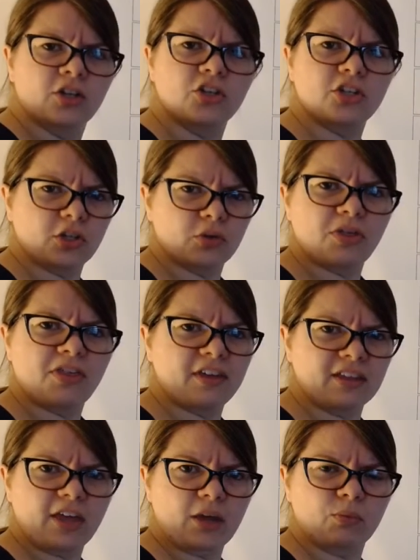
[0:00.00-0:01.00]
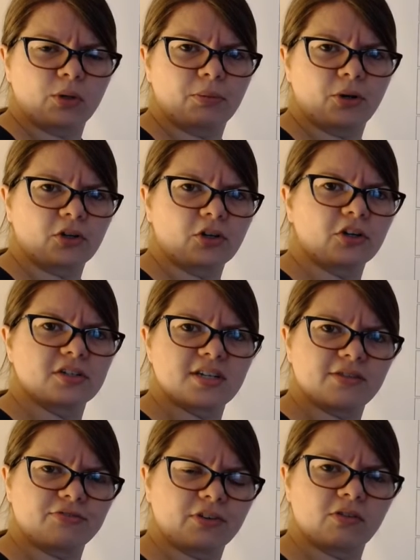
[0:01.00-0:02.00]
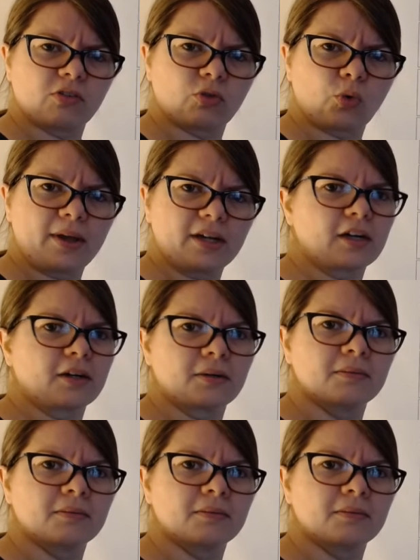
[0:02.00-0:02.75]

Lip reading: do you think they will put her different square?